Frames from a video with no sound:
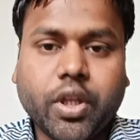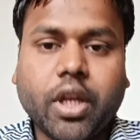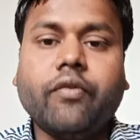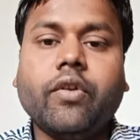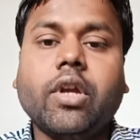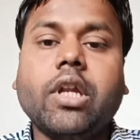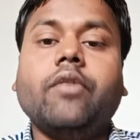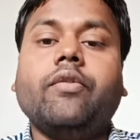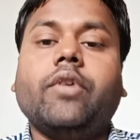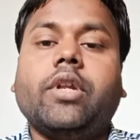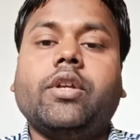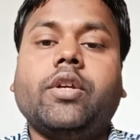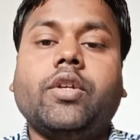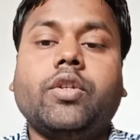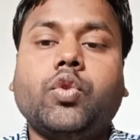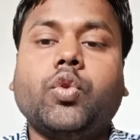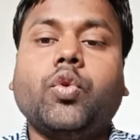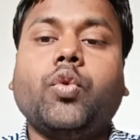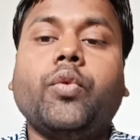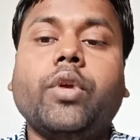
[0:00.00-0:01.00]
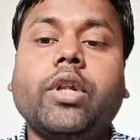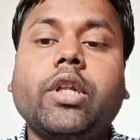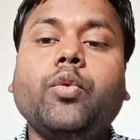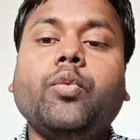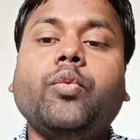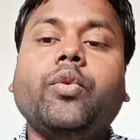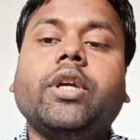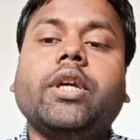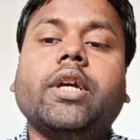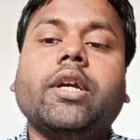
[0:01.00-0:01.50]
available, so
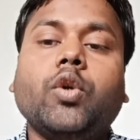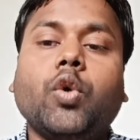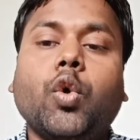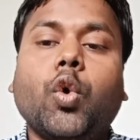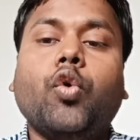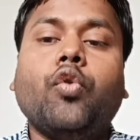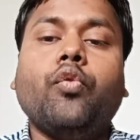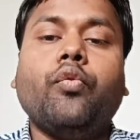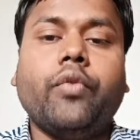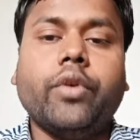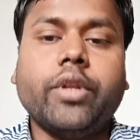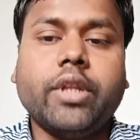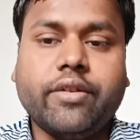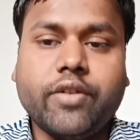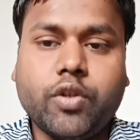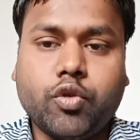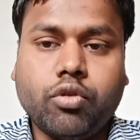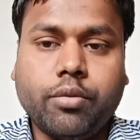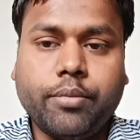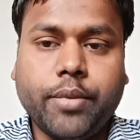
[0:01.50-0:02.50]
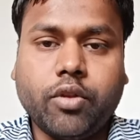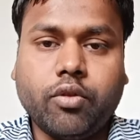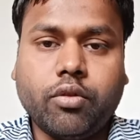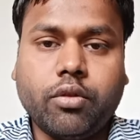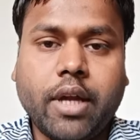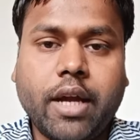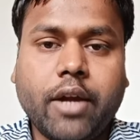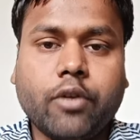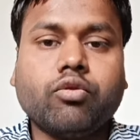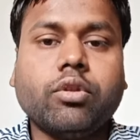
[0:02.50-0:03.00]
only we can go for the residual
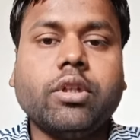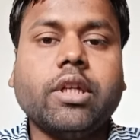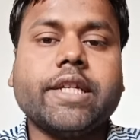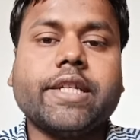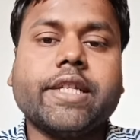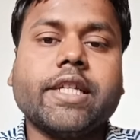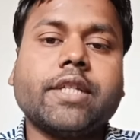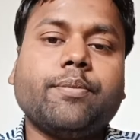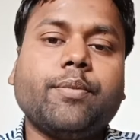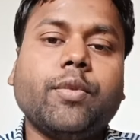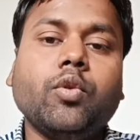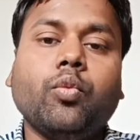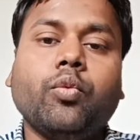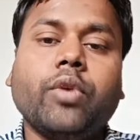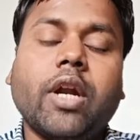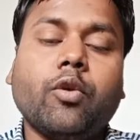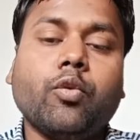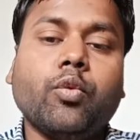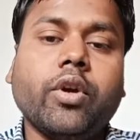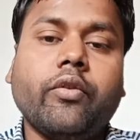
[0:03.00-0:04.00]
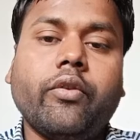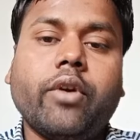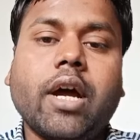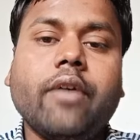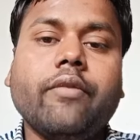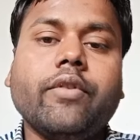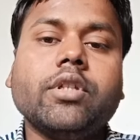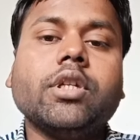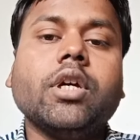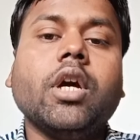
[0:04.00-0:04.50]
method. Actually, SSP that we
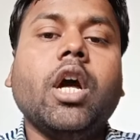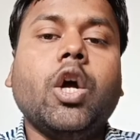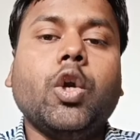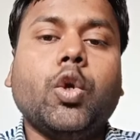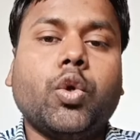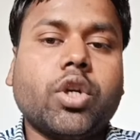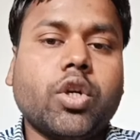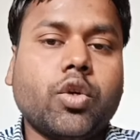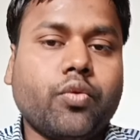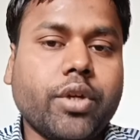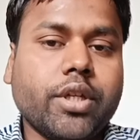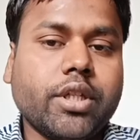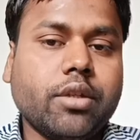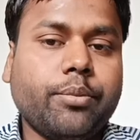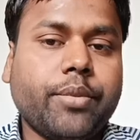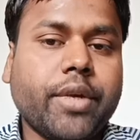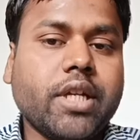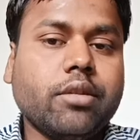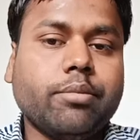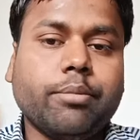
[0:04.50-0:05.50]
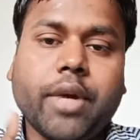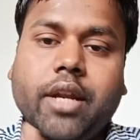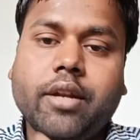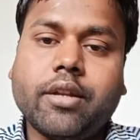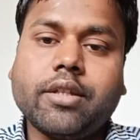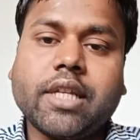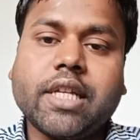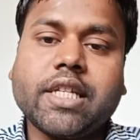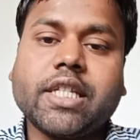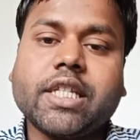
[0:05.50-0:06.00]
arrive is total transaction price
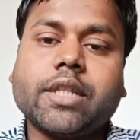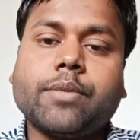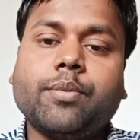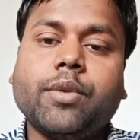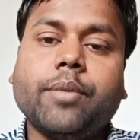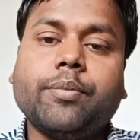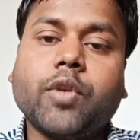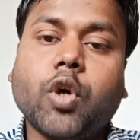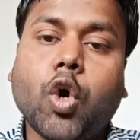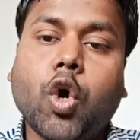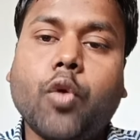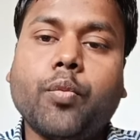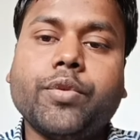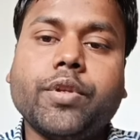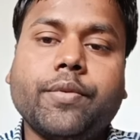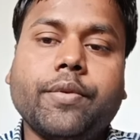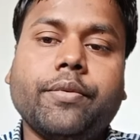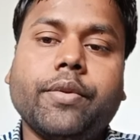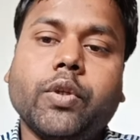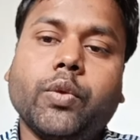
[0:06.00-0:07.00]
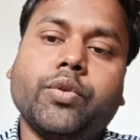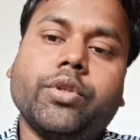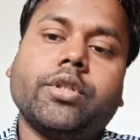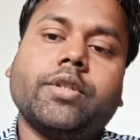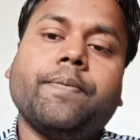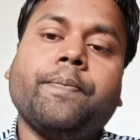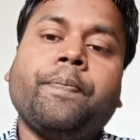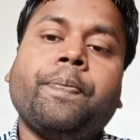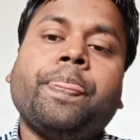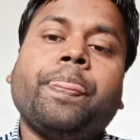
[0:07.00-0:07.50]
minus SSP of the observable
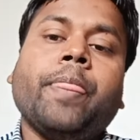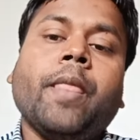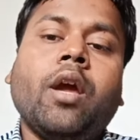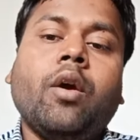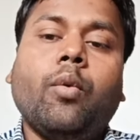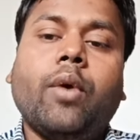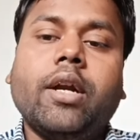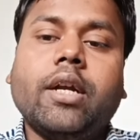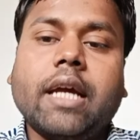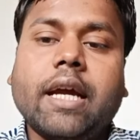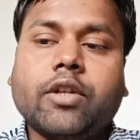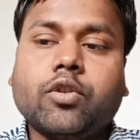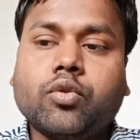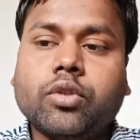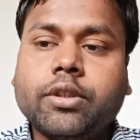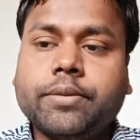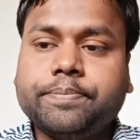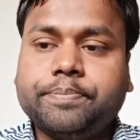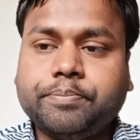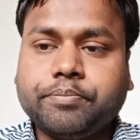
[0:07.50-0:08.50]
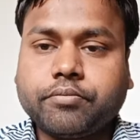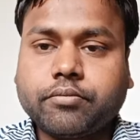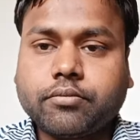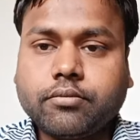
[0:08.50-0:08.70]
goods. What actually